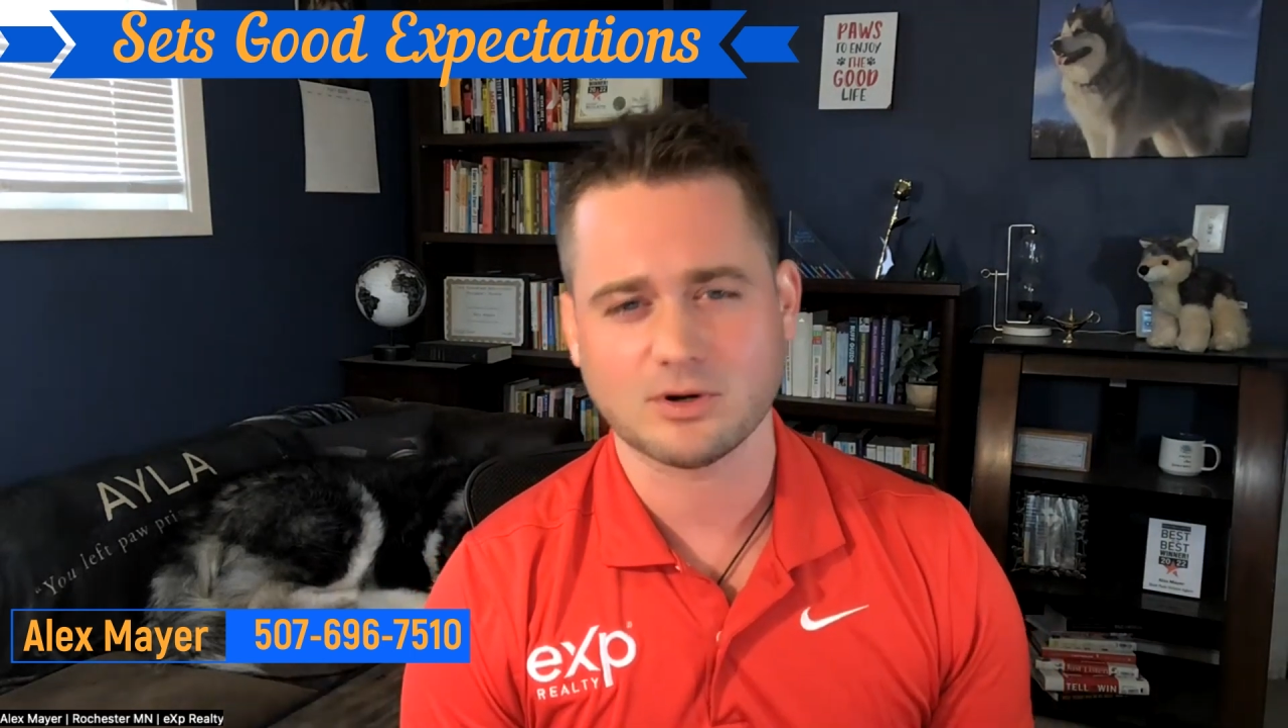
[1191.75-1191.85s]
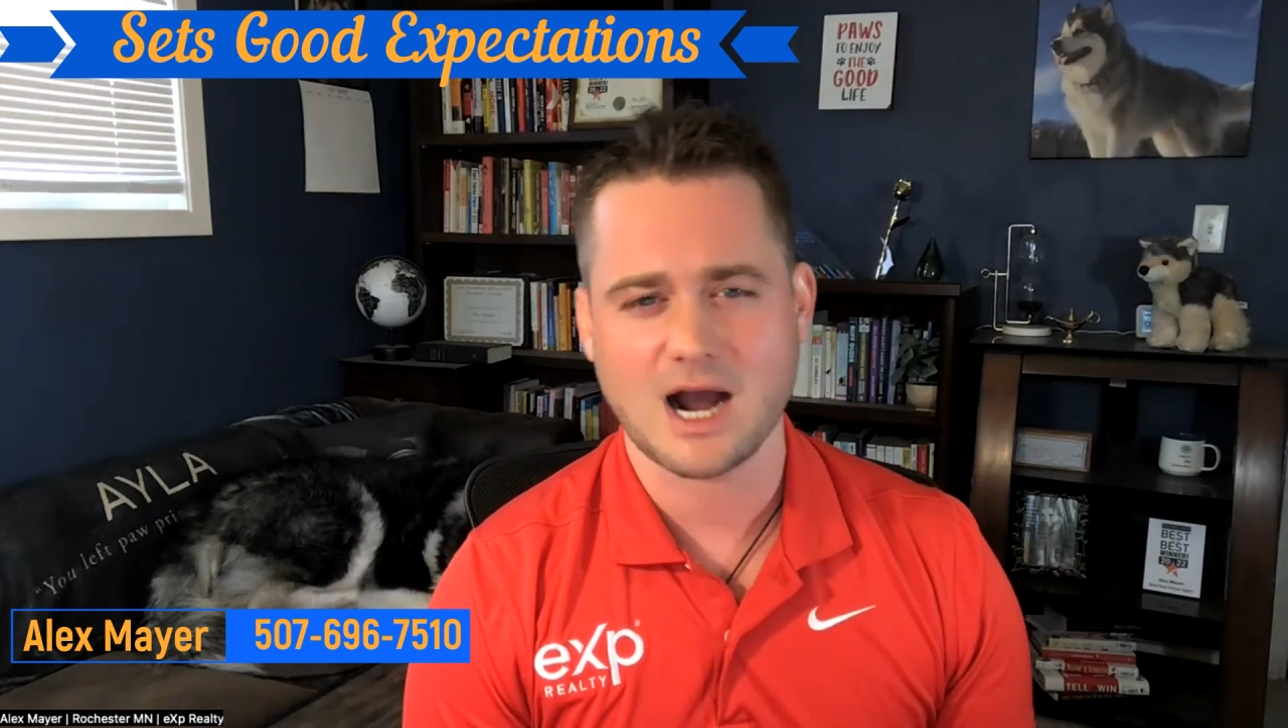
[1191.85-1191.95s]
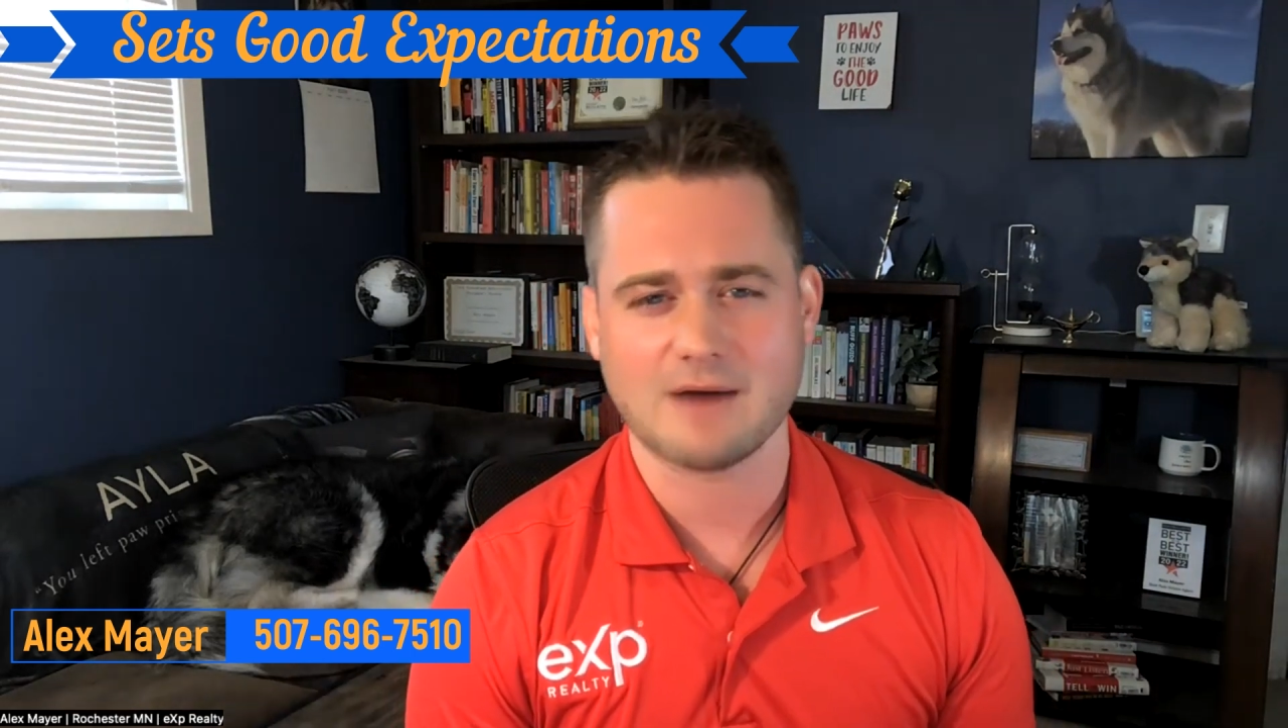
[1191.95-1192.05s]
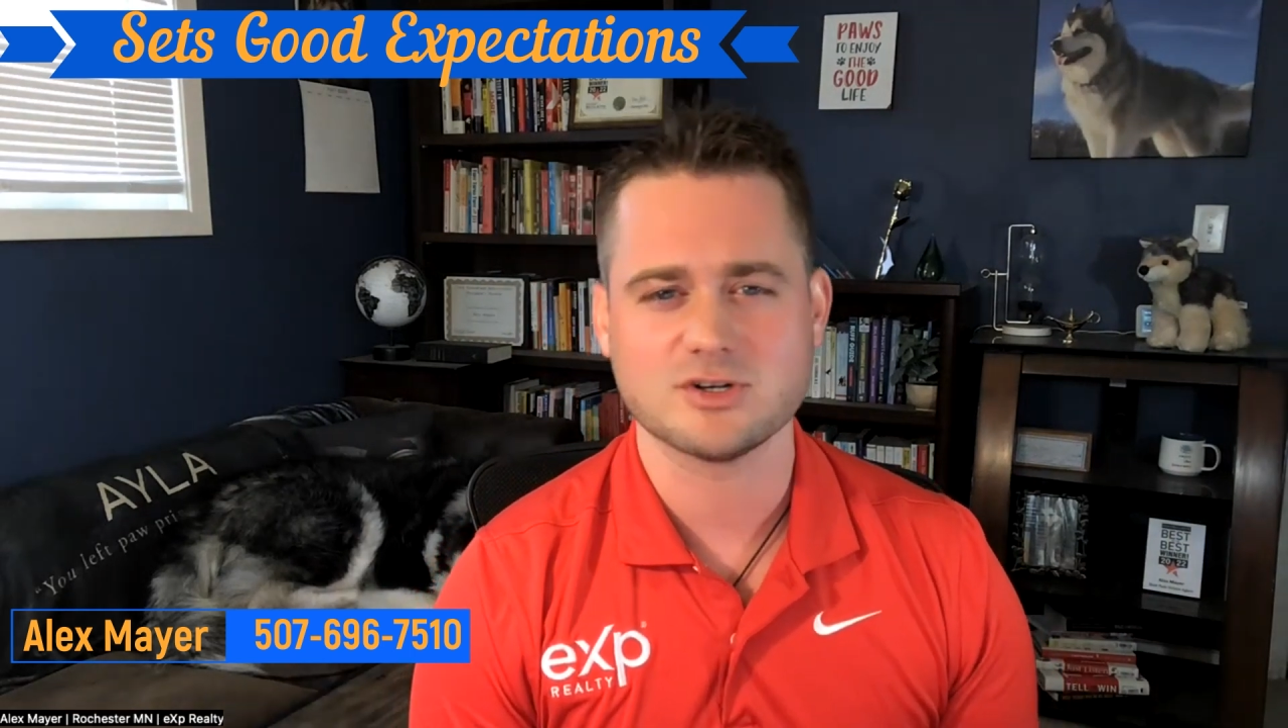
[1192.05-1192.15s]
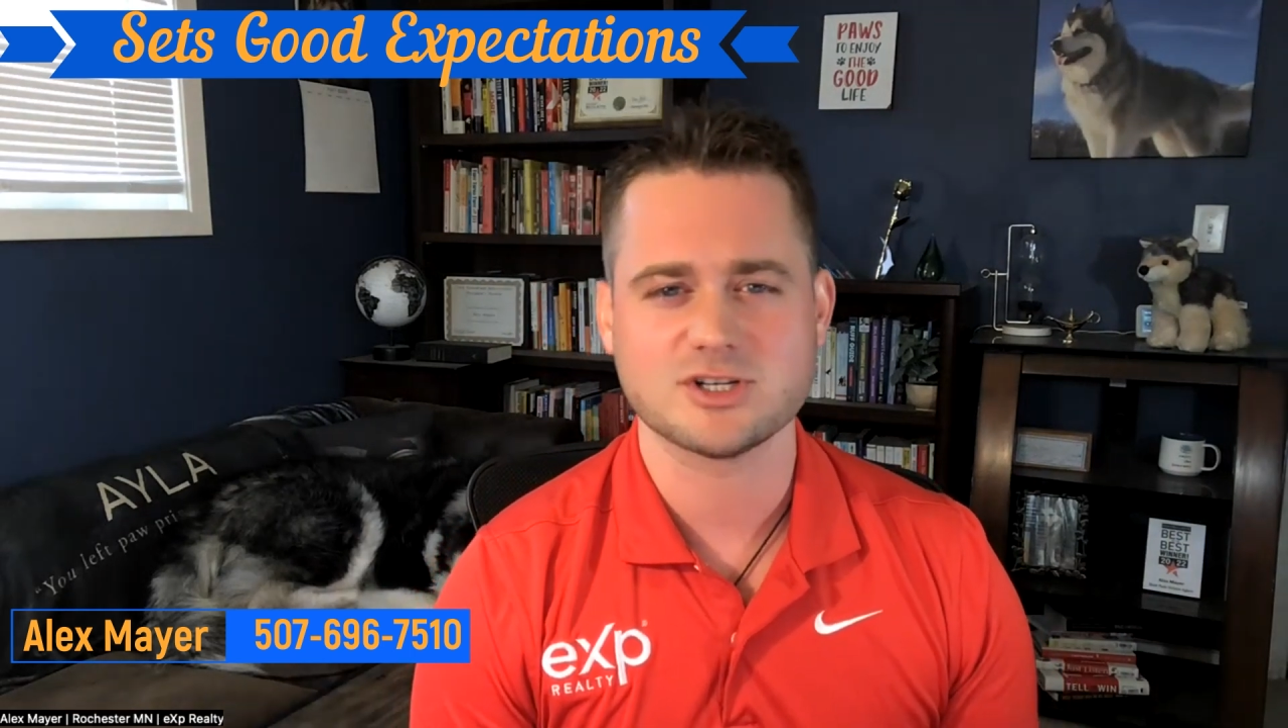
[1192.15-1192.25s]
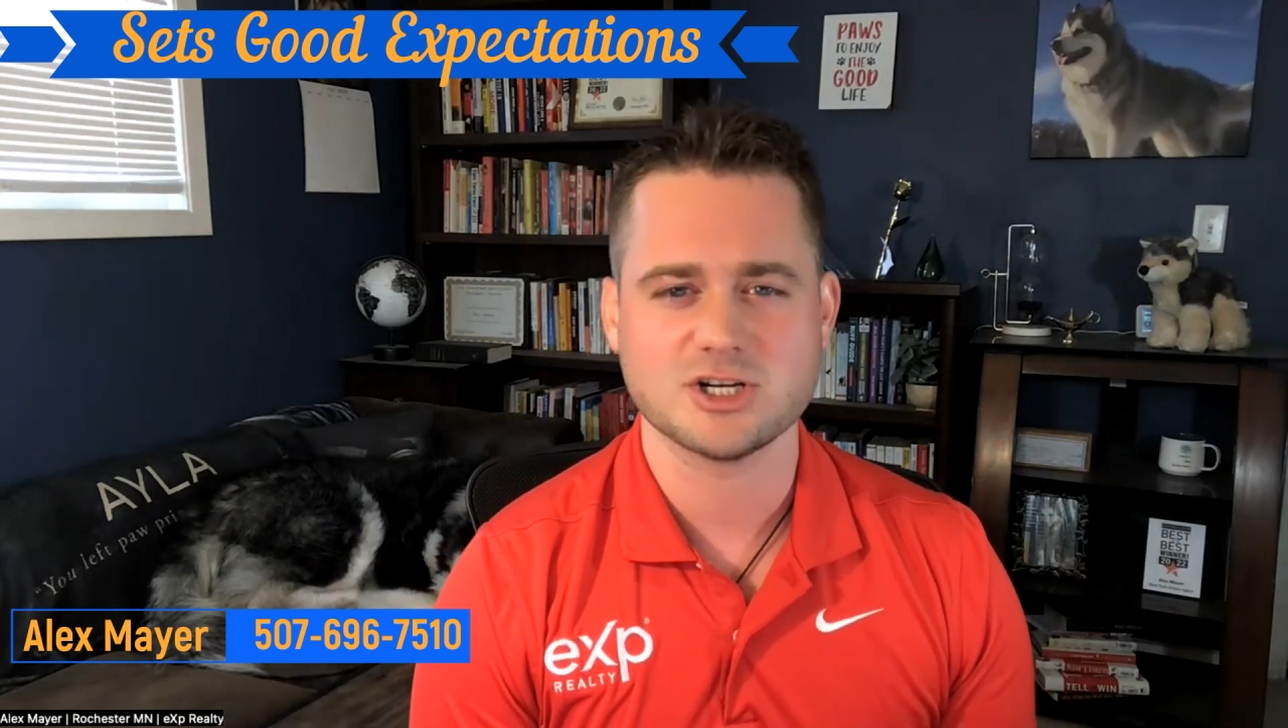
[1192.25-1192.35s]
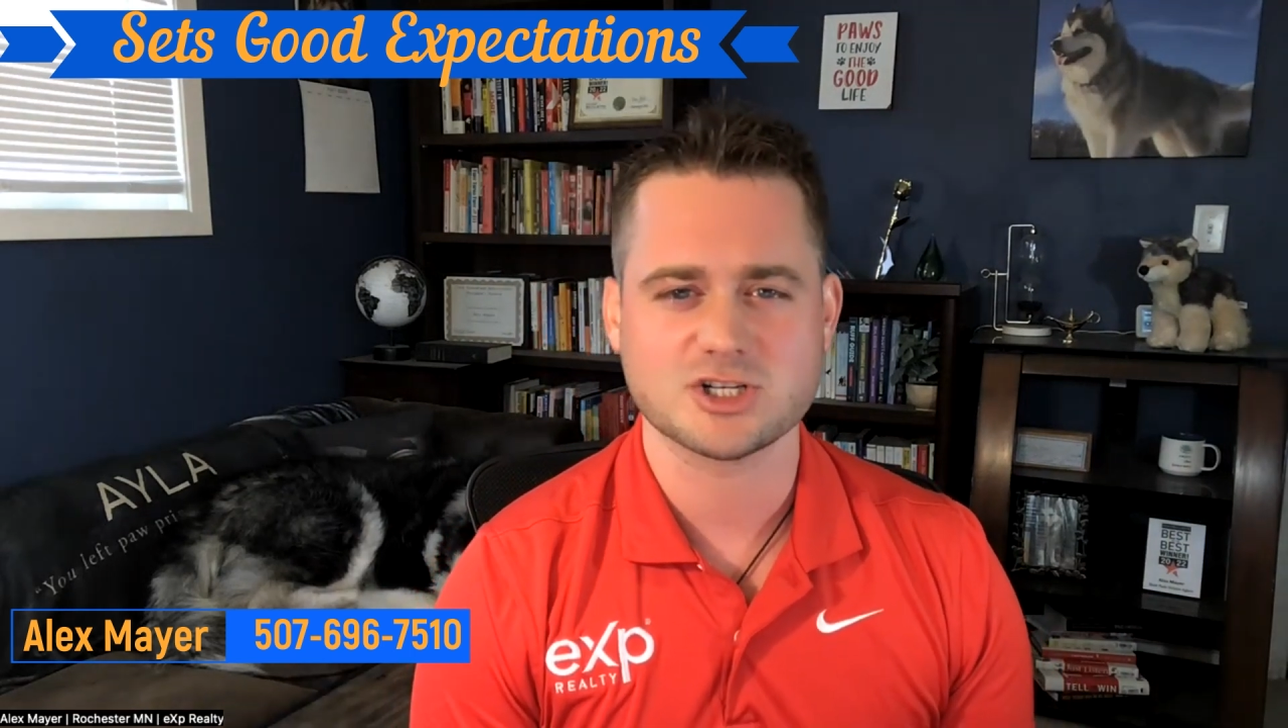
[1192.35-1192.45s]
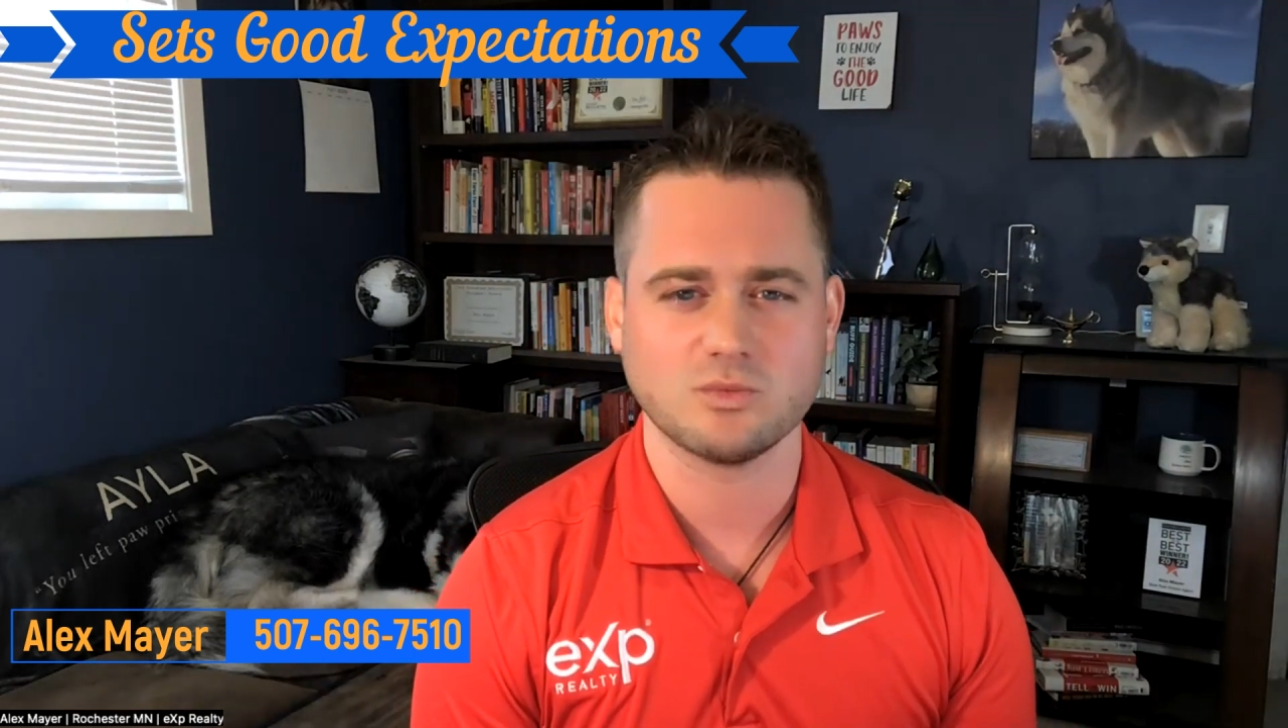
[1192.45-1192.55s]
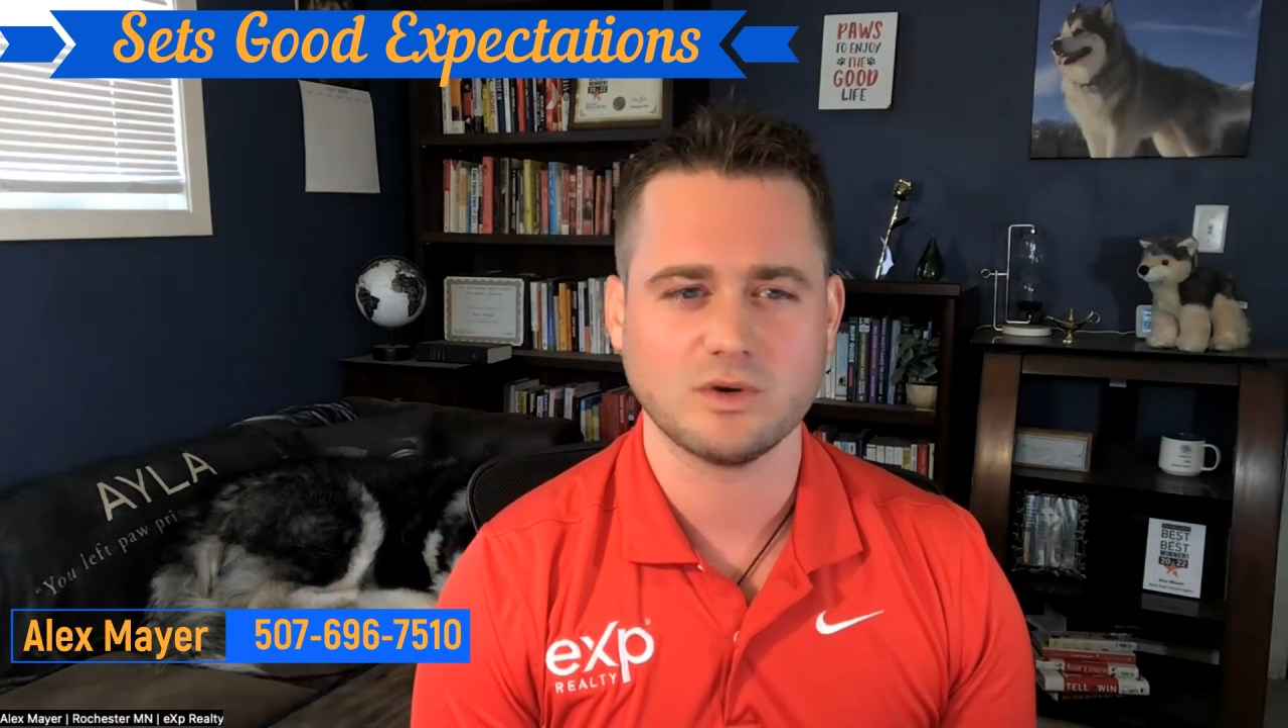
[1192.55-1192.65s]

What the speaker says: conversation